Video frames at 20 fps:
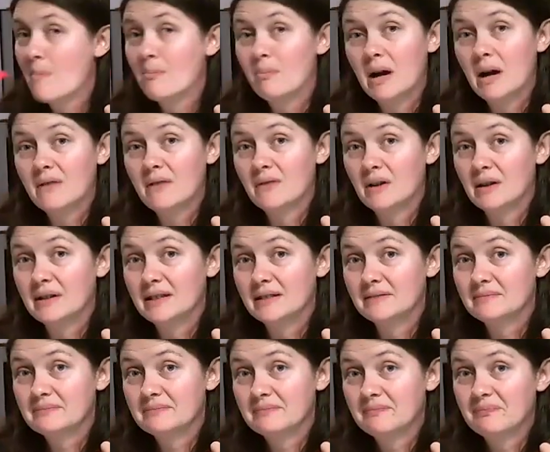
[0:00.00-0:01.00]
puff on it.
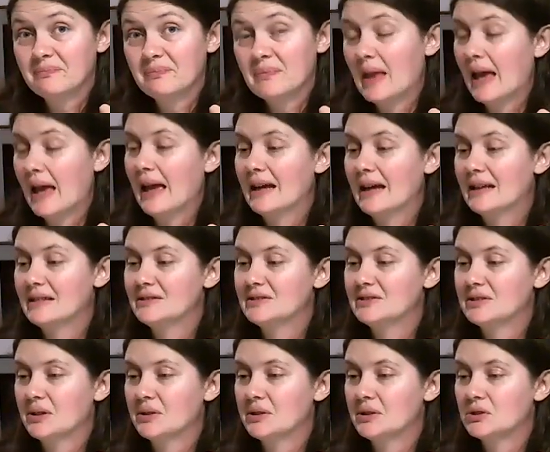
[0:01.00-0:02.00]
And
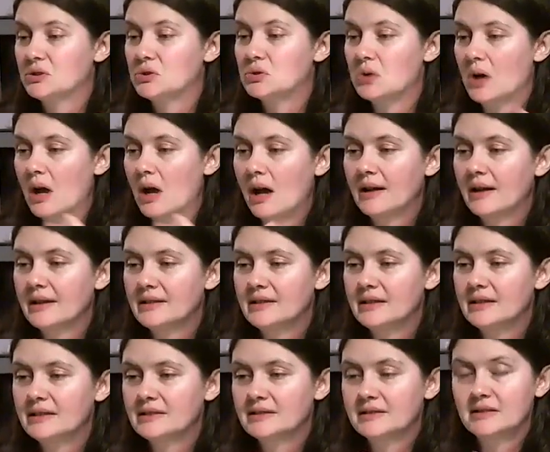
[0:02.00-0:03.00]
so you're drawing
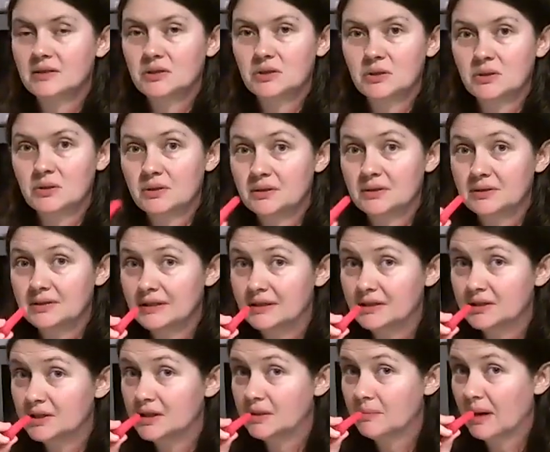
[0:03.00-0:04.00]
the essential oils
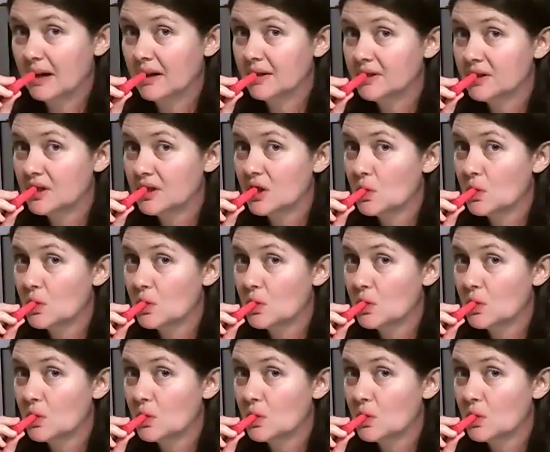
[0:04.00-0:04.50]
into your mouth.